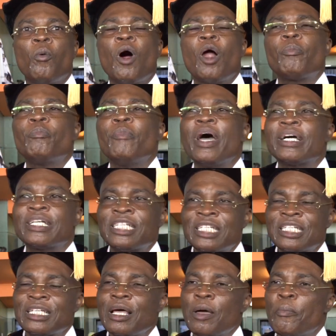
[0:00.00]
What
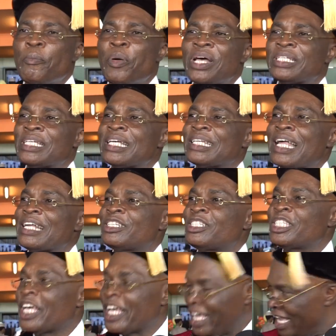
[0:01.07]
makes pay-setter
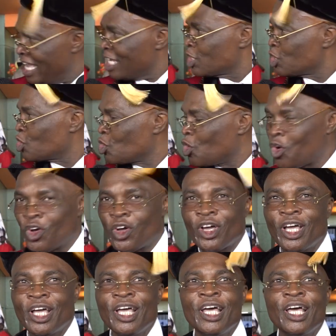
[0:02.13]
thick and strong
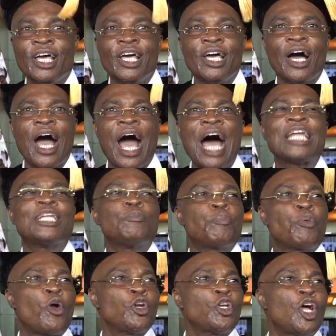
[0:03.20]
are the
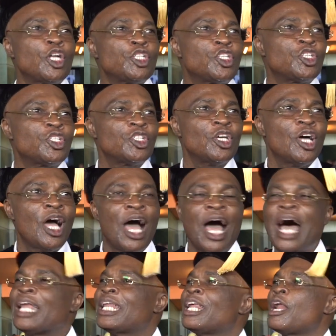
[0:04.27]
products
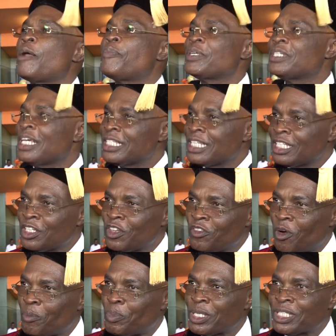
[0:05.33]
and the representative
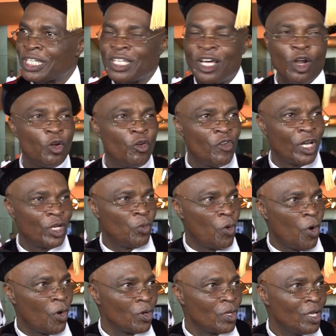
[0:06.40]
of pay-setter all over the
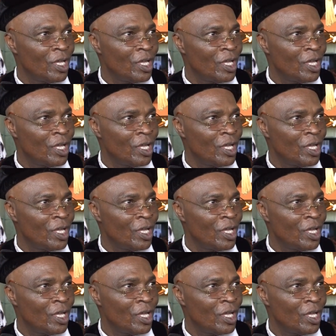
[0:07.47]
world.